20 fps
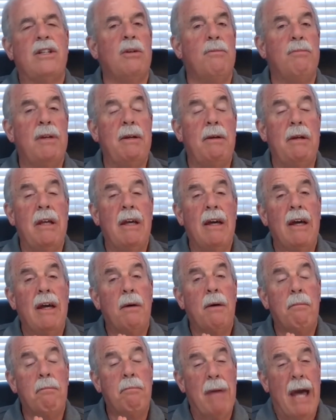to be
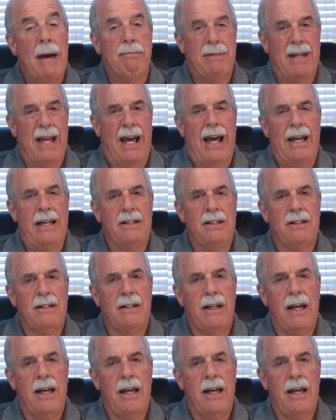baptized.